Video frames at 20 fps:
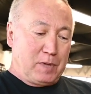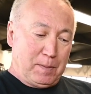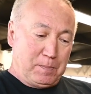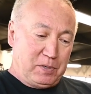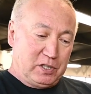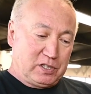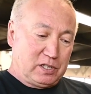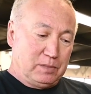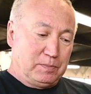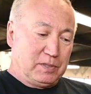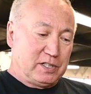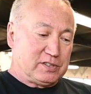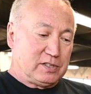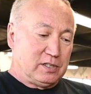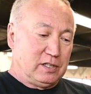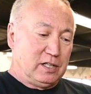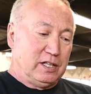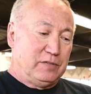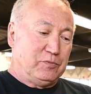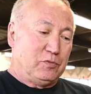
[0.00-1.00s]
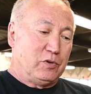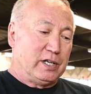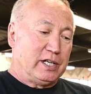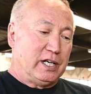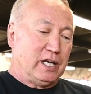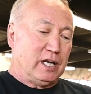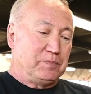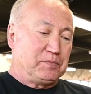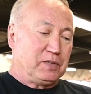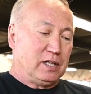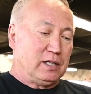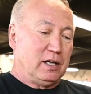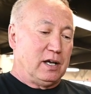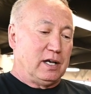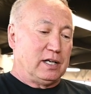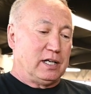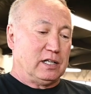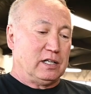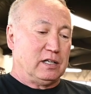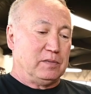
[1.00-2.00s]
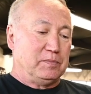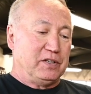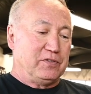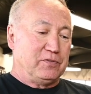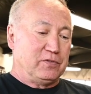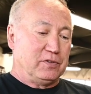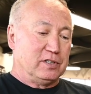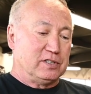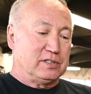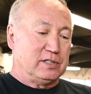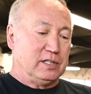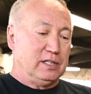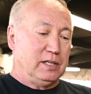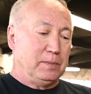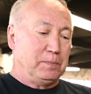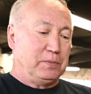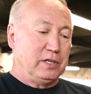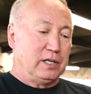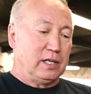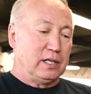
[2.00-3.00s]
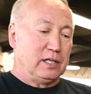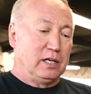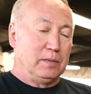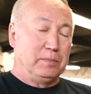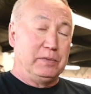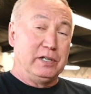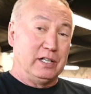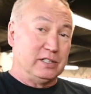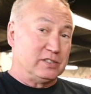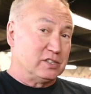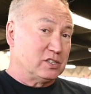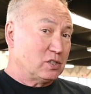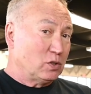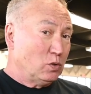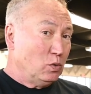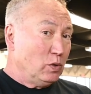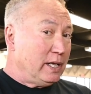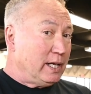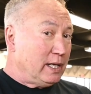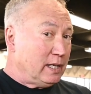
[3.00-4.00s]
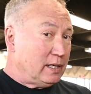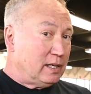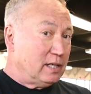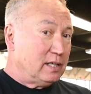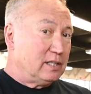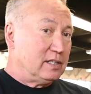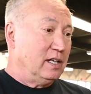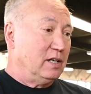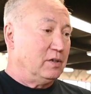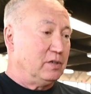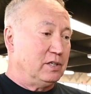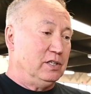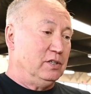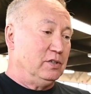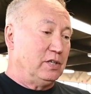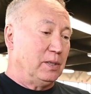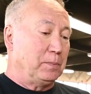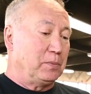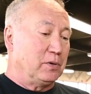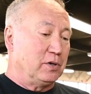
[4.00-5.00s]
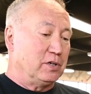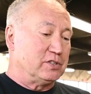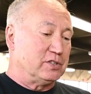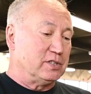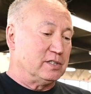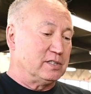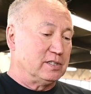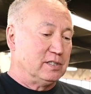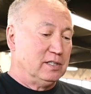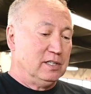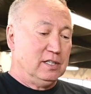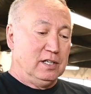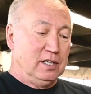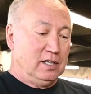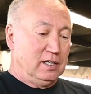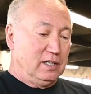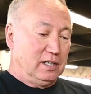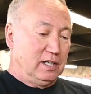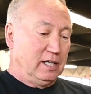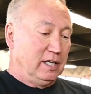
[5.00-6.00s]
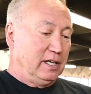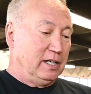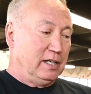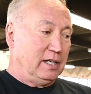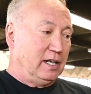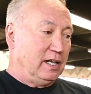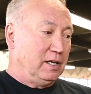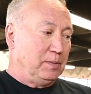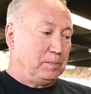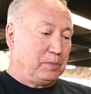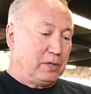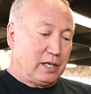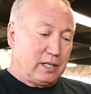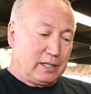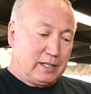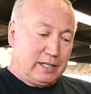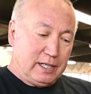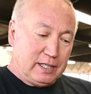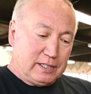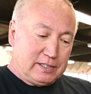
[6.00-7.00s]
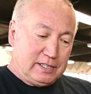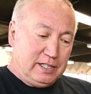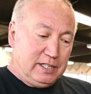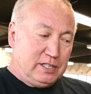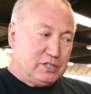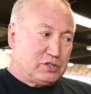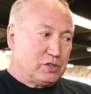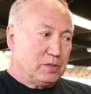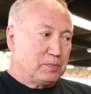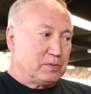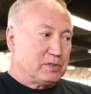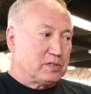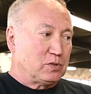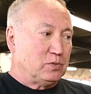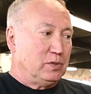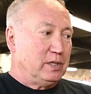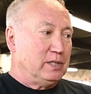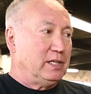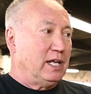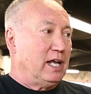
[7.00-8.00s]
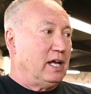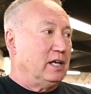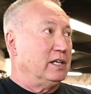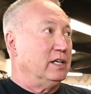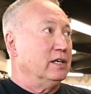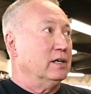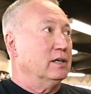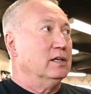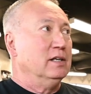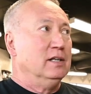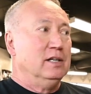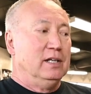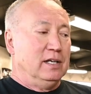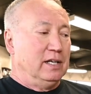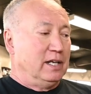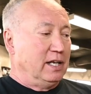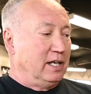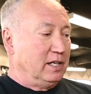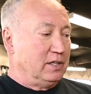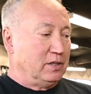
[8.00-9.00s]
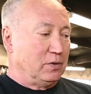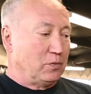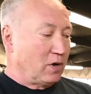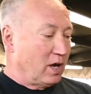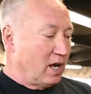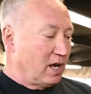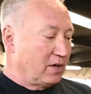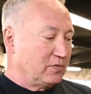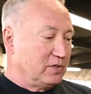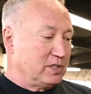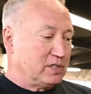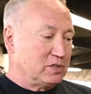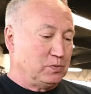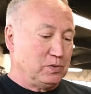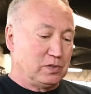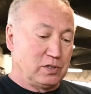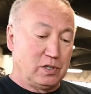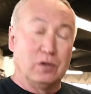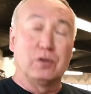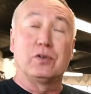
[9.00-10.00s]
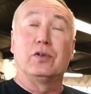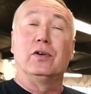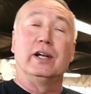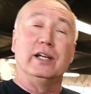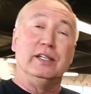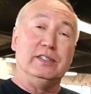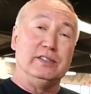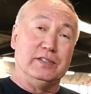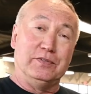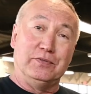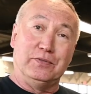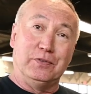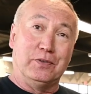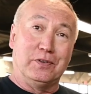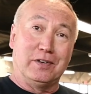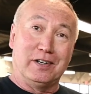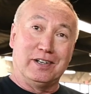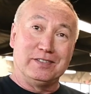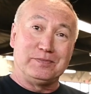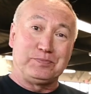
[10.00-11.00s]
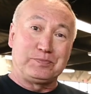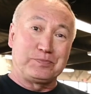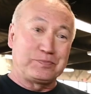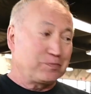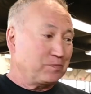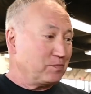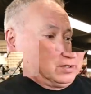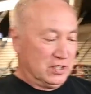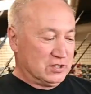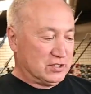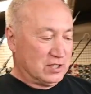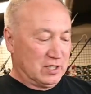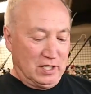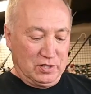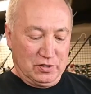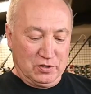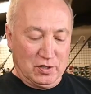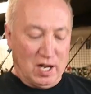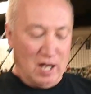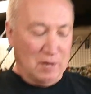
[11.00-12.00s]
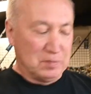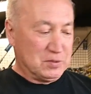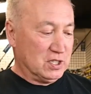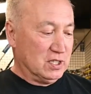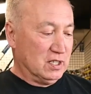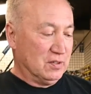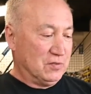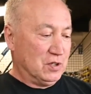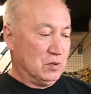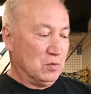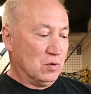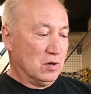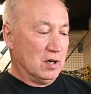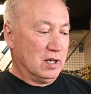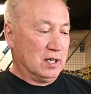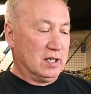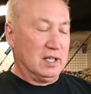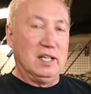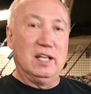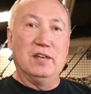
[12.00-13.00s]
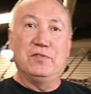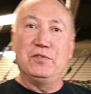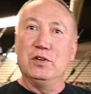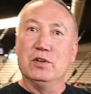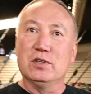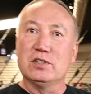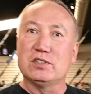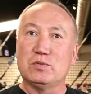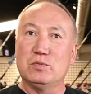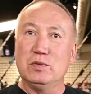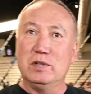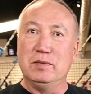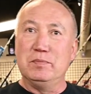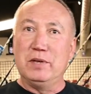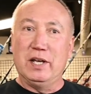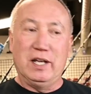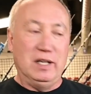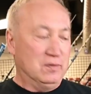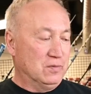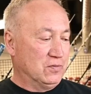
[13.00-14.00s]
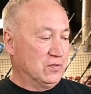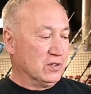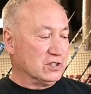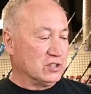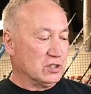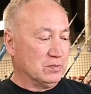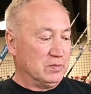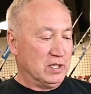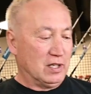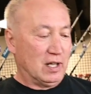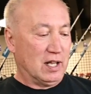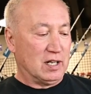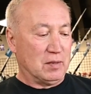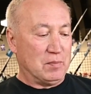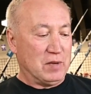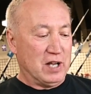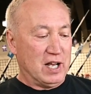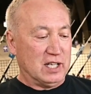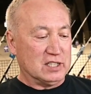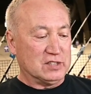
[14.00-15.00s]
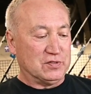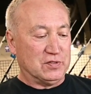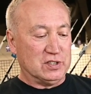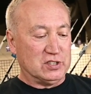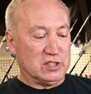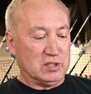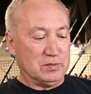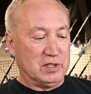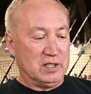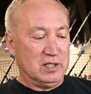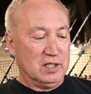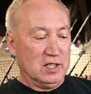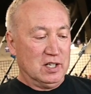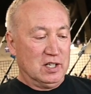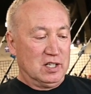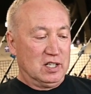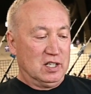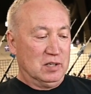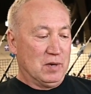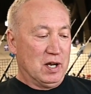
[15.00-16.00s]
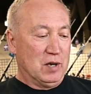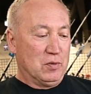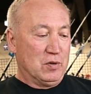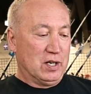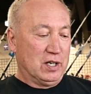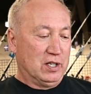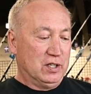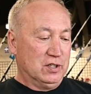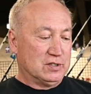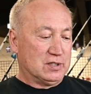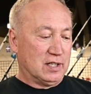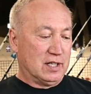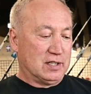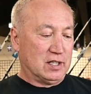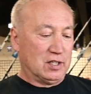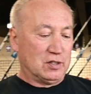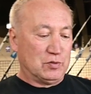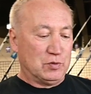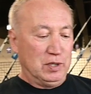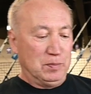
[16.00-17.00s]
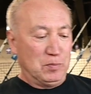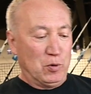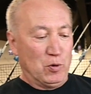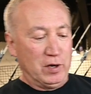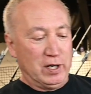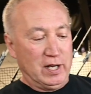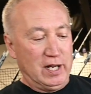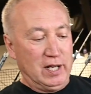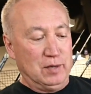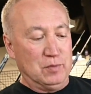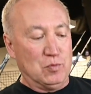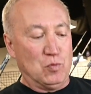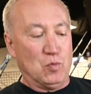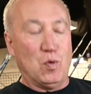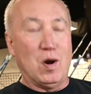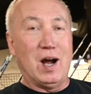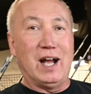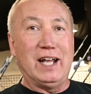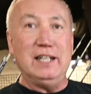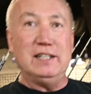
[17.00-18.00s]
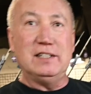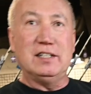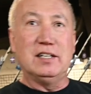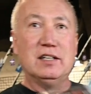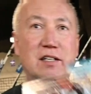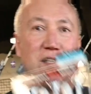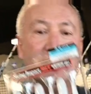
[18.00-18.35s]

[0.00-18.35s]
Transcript: put the mussel and run it up the line a little bit first, and then put a little bit of squid that you can purchase, and, and put a little teeny strip of squid down here, and the rockfish will go crazy for it. There's another option if you want. If you're a swim bait fisherman, like a bass fisherman, you might want to use like the three point eight white.